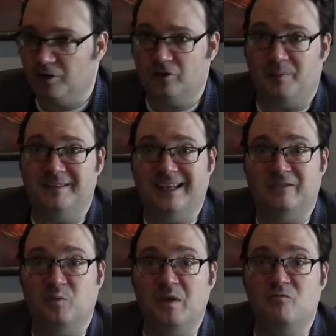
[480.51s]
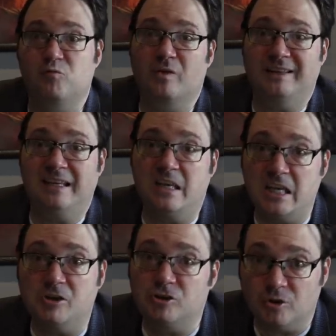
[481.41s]
shows up and says, We really
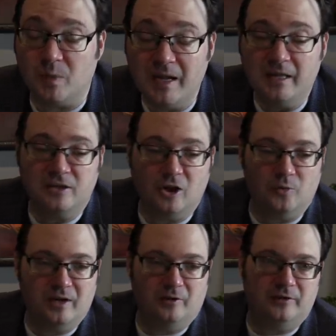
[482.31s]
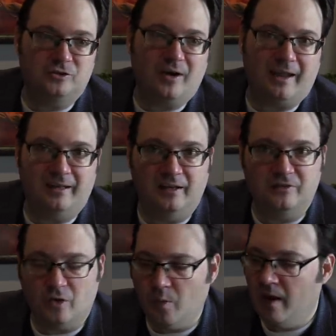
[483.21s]
need you to go kill this dragon. And
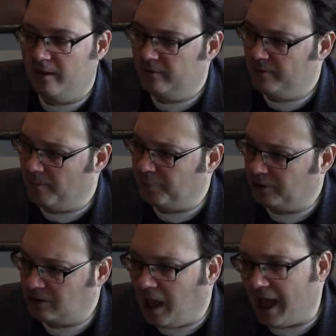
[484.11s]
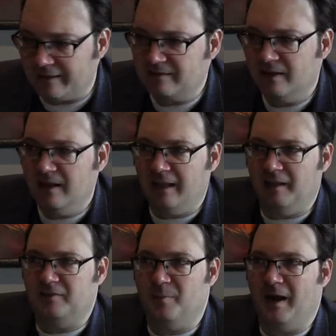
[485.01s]
so the plot
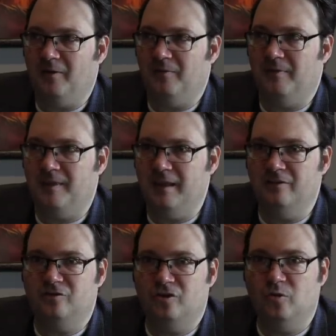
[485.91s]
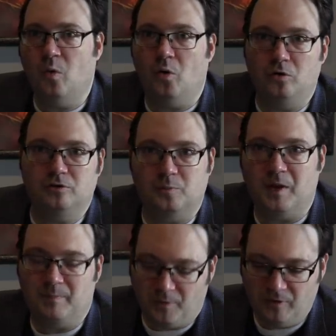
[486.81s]
is about these two older
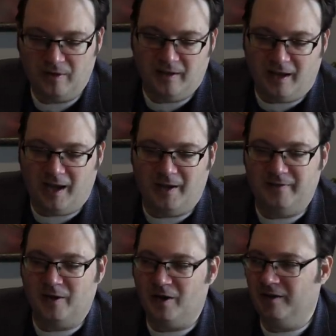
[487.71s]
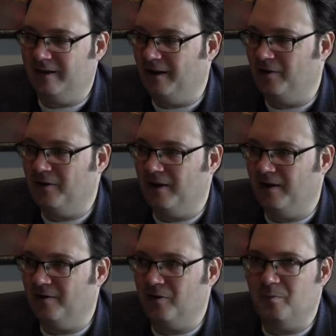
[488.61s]
people uh, in their, you know,
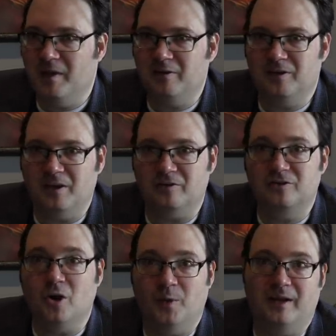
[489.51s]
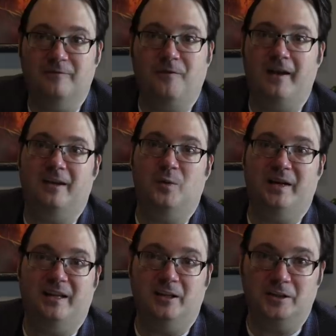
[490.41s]
their, their middle years going and finding a
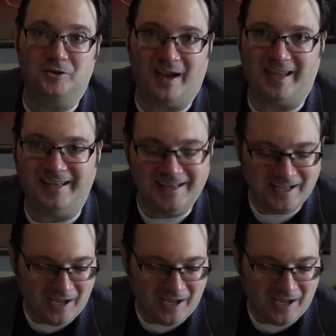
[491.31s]
way to kill a dragon